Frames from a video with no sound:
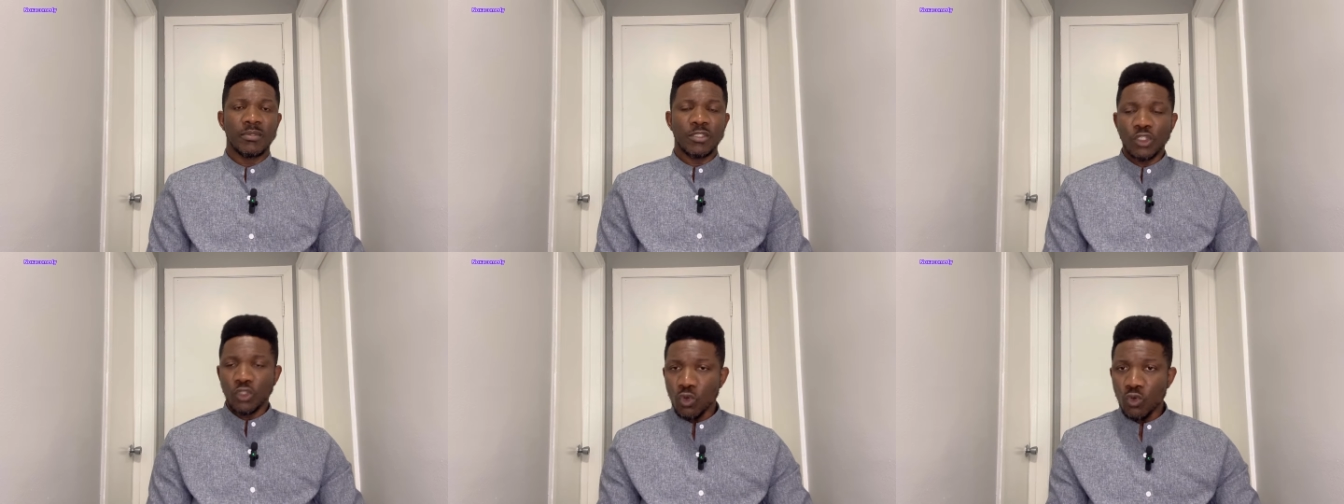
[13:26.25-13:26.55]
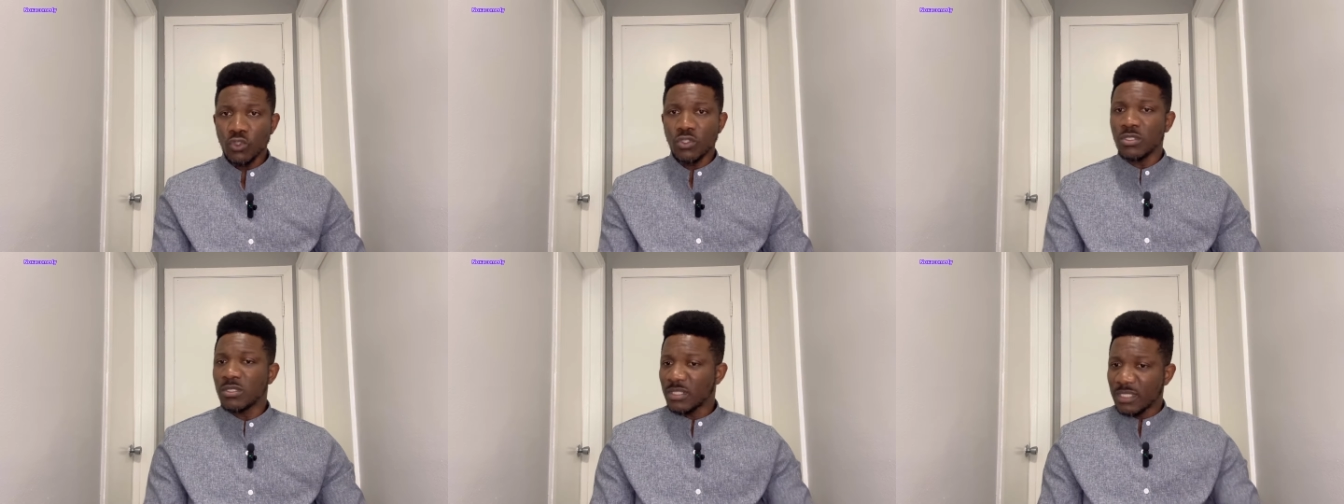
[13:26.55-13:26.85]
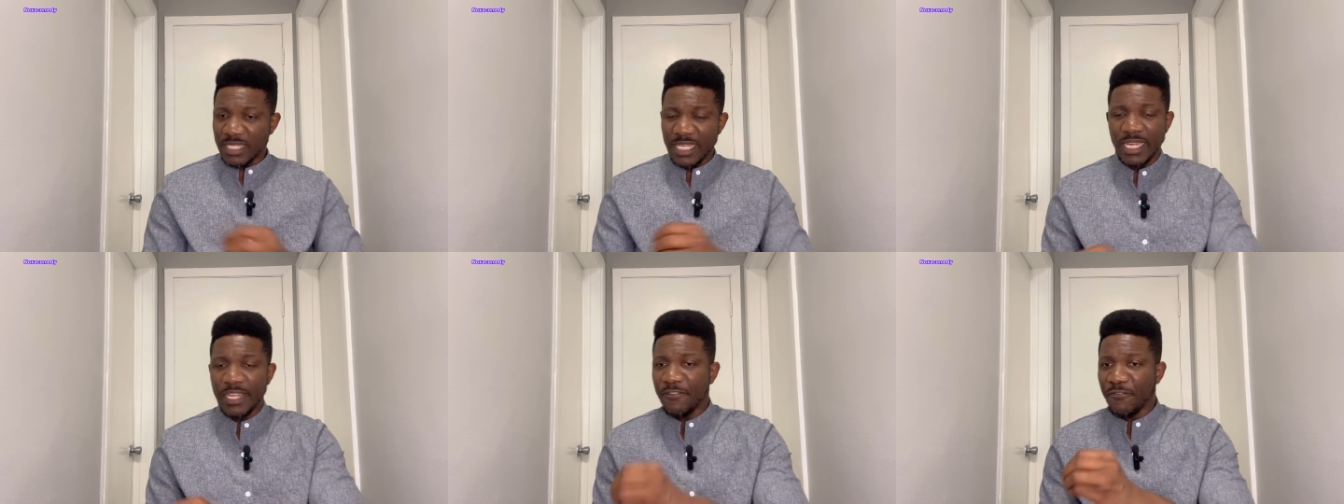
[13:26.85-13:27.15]
Choose
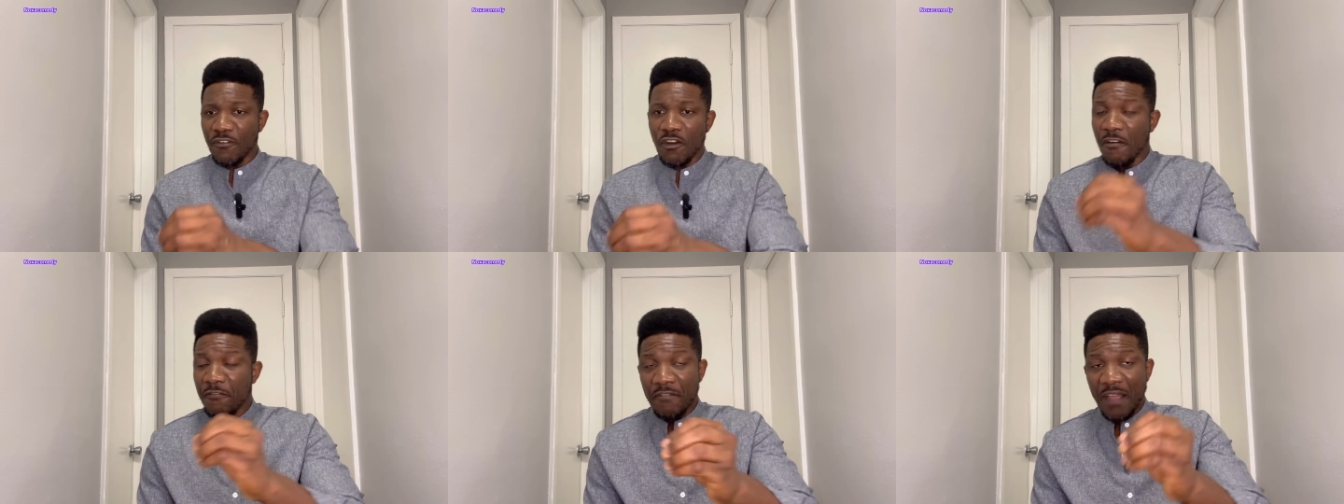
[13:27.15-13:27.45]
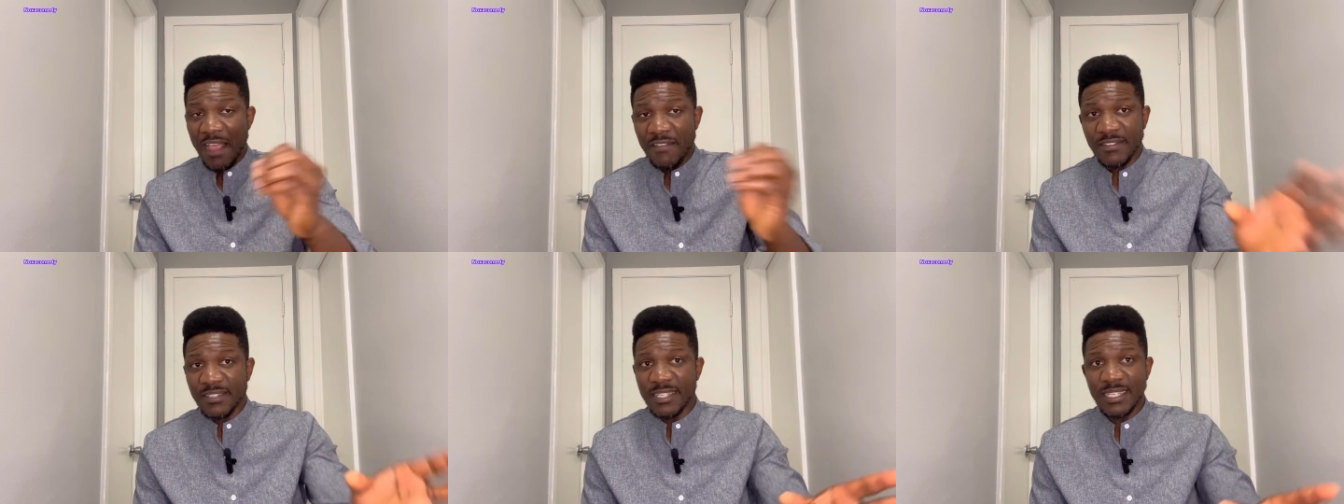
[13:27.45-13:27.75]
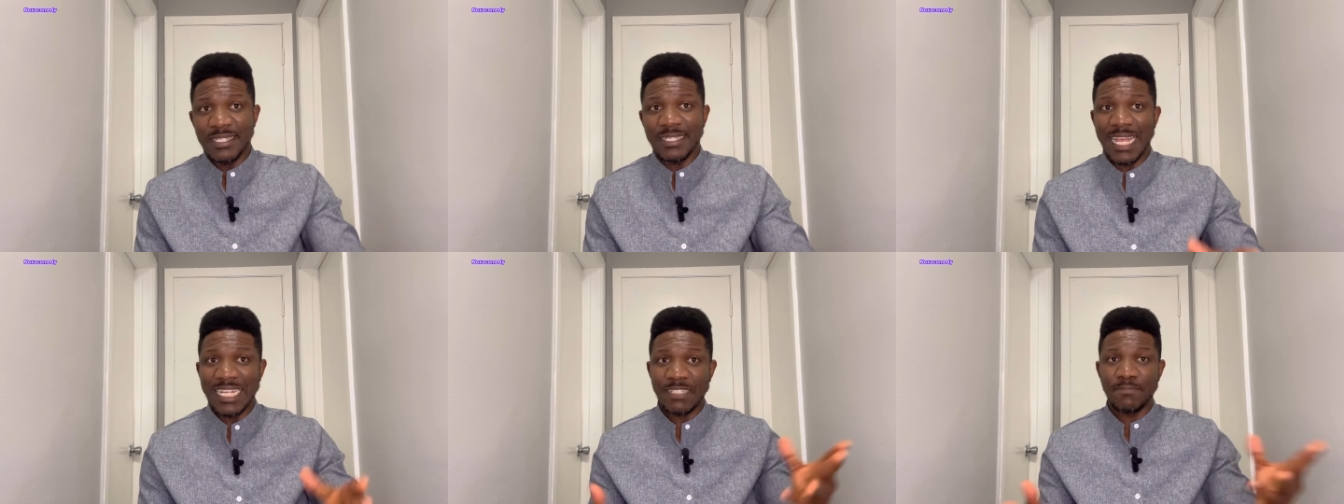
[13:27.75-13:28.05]
3, 4, 5,
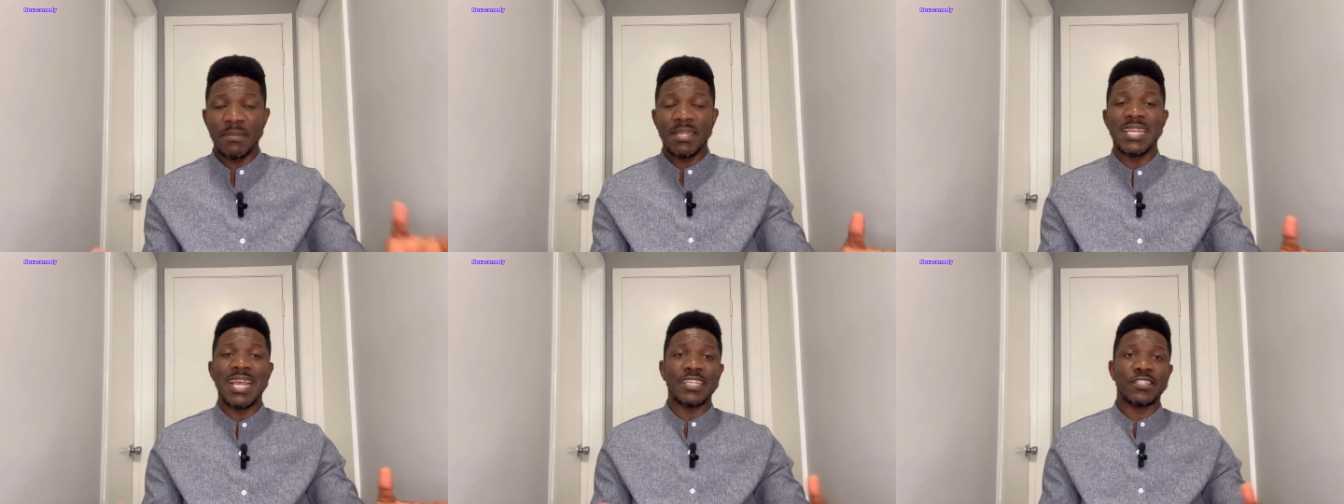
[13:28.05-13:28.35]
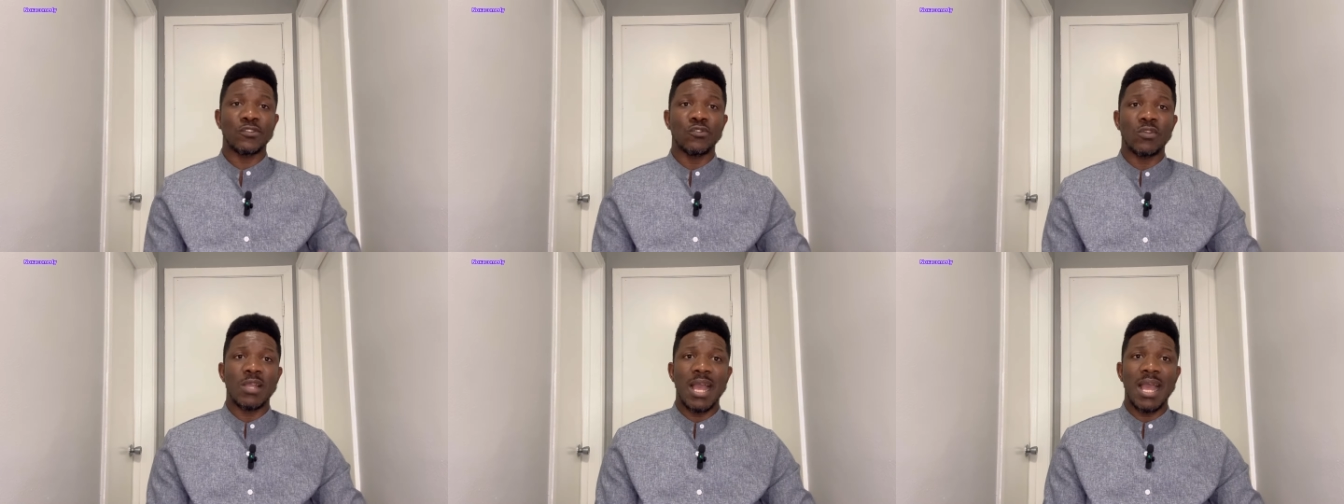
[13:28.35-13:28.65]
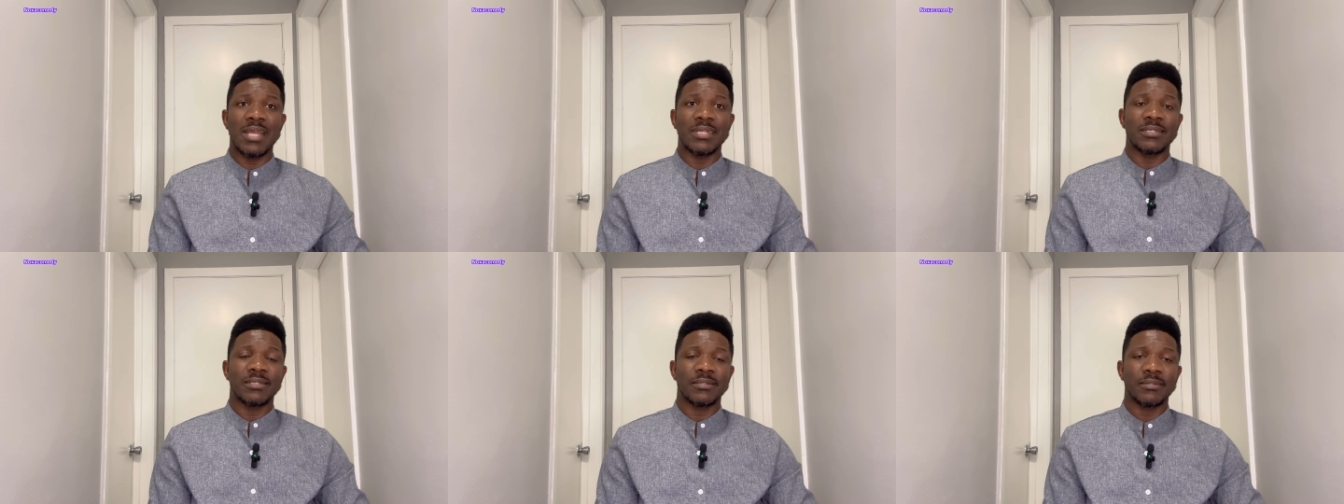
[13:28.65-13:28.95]
6, as many as you
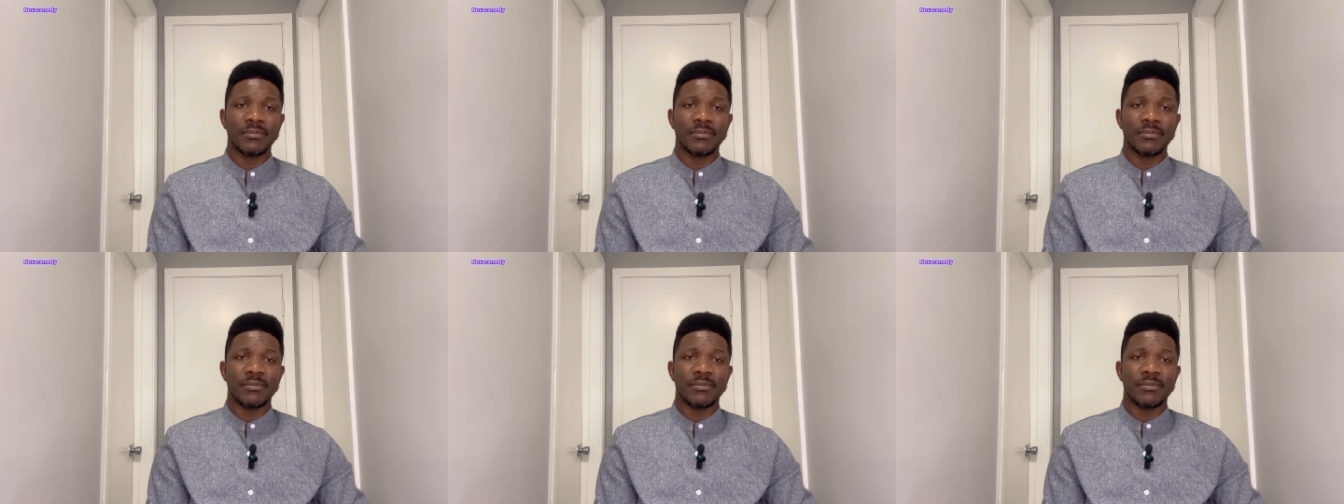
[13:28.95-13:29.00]
can.